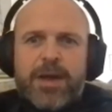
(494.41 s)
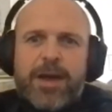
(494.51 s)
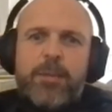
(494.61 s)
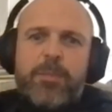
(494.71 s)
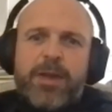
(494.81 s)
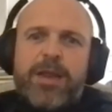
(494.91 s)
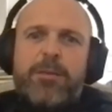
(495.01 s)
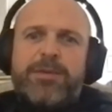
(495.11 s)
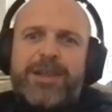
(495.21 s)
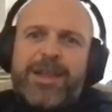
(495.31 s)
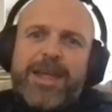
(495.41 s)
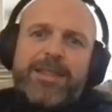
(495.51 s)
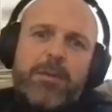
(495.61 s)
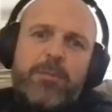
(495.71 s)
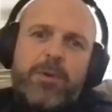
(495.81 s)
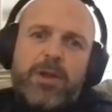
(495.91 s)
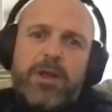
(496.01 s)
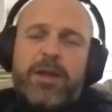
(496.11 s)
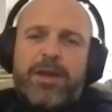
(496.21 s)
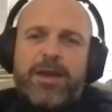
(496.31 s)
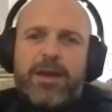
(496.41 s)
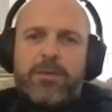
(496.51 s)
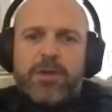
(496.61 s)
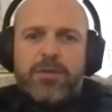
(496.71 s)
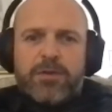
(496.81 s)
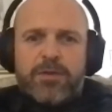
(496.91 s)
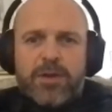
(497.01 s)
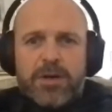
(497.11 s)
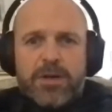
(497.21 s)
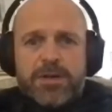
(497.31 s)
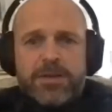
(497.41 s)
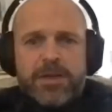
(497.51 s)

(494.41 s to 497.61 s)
and then being able to lend that money out the other side